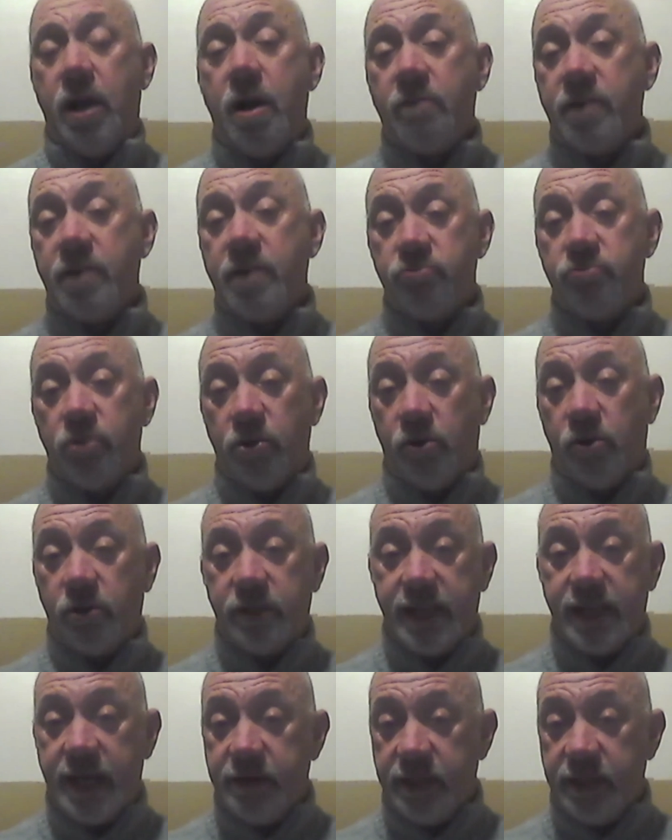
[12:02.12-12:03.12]
we are under a
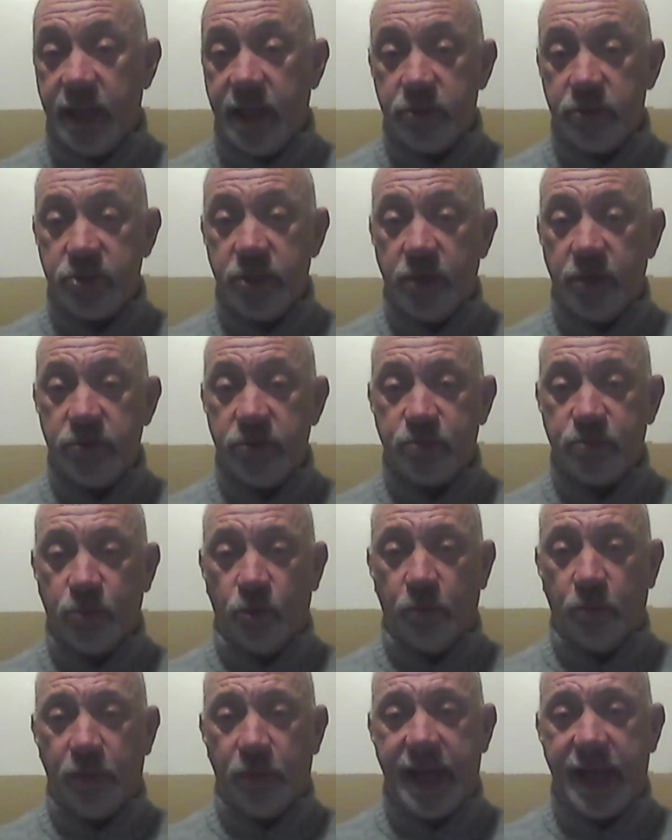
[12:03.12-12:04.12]
lockdown and there was no
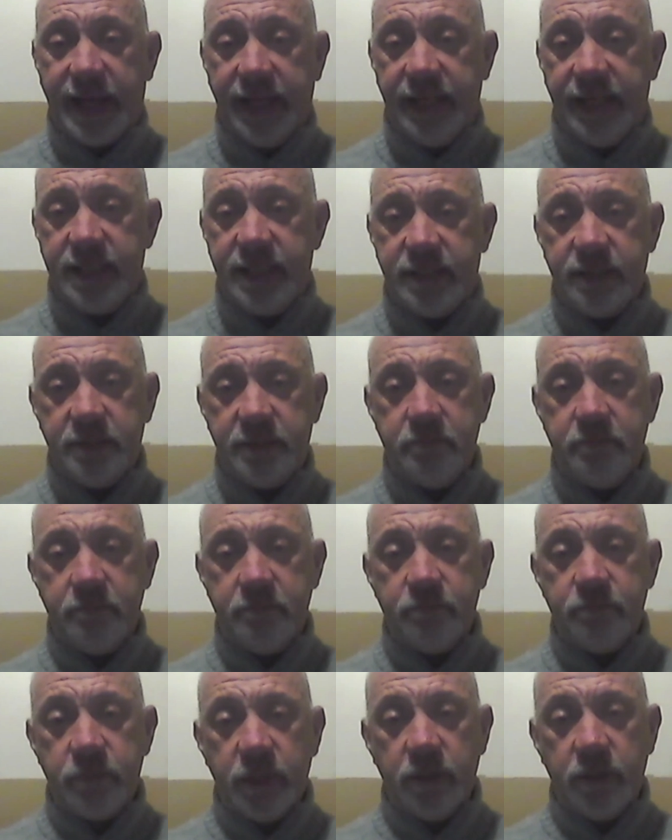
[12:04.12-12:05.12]
sport played,
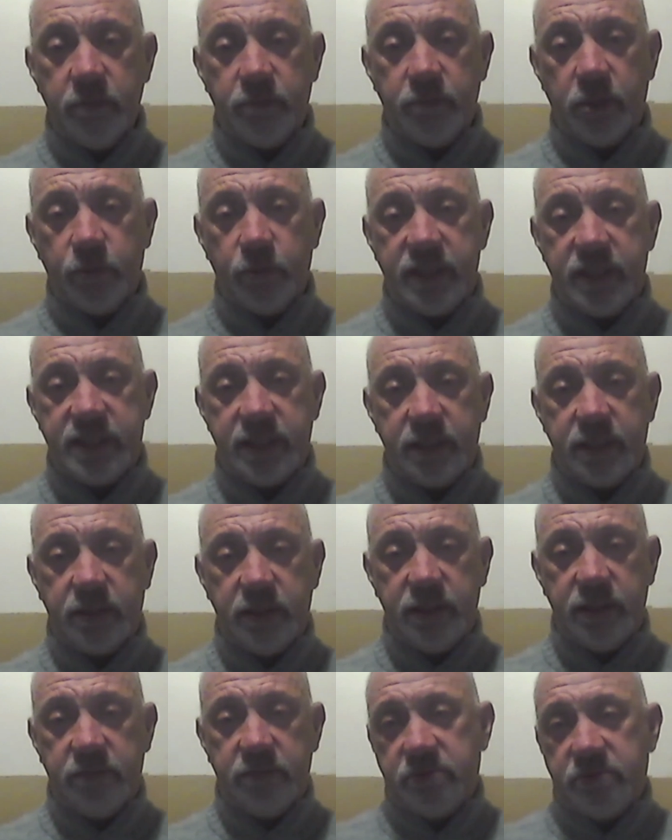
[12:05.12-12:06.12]
but we
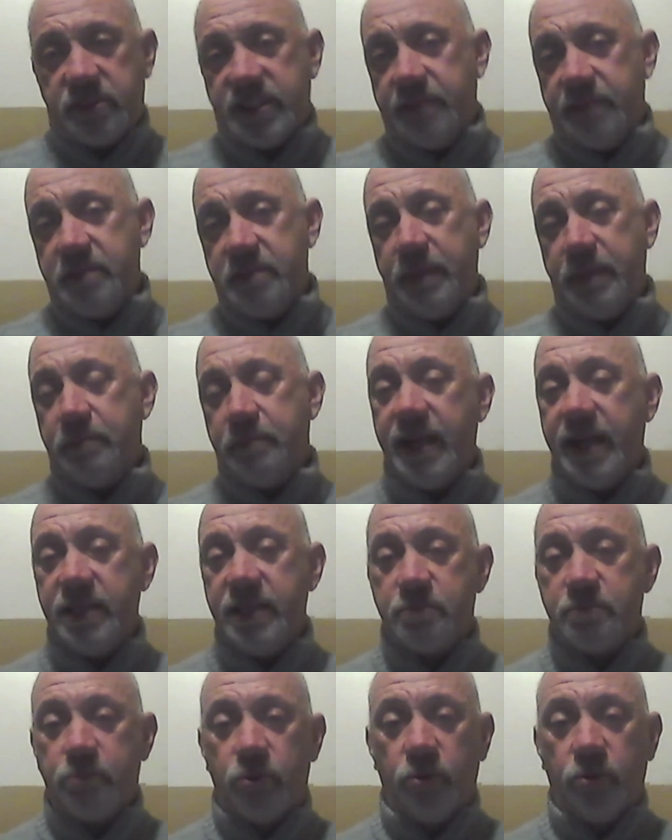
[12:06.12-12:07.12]
still seem to be playing
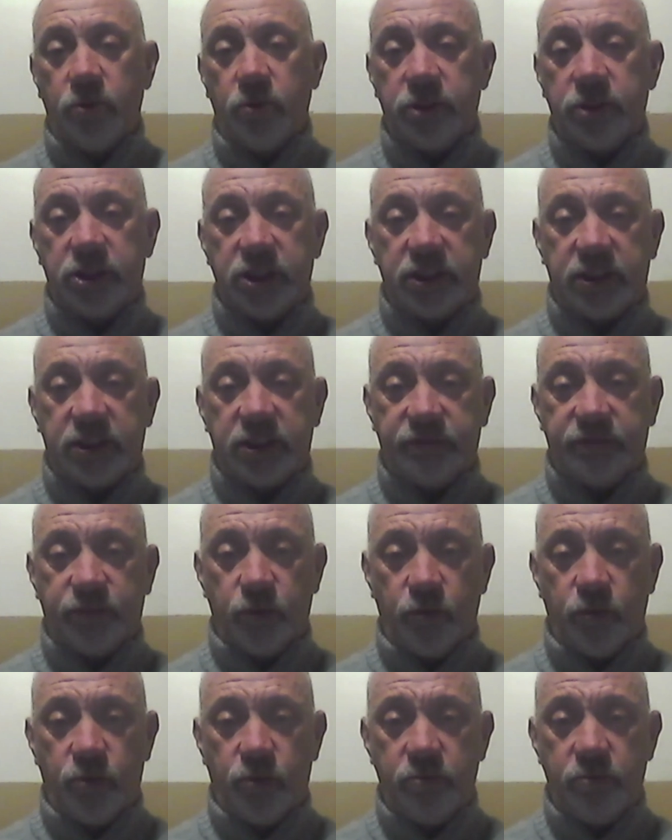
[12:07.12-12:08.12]
sport just
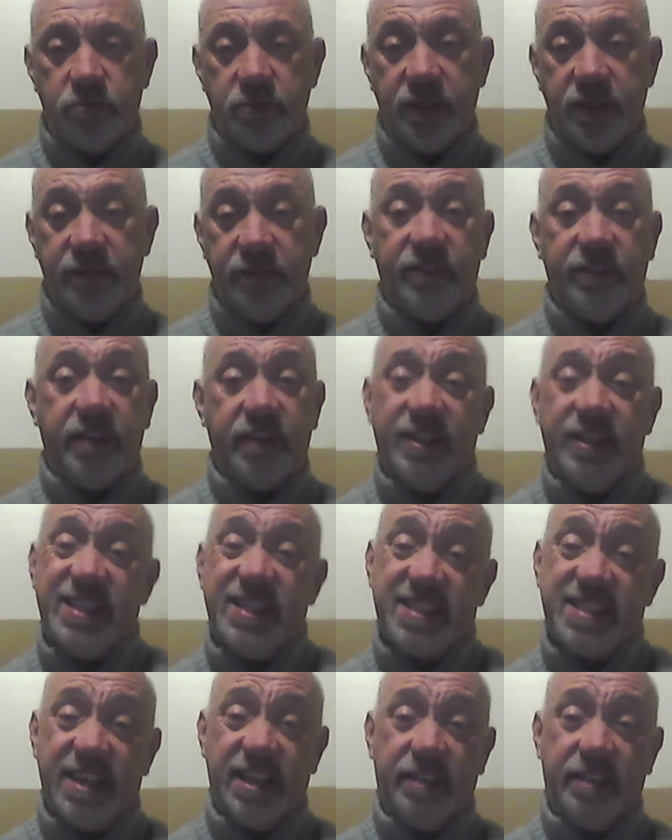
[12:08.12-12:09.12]
for, in theory, the
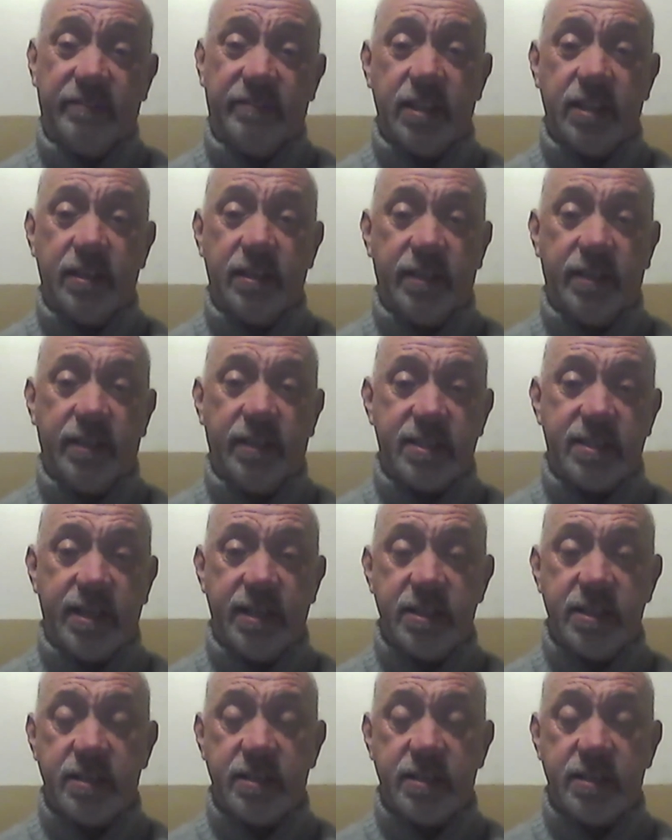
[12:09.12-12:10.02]
sake of it, like you say.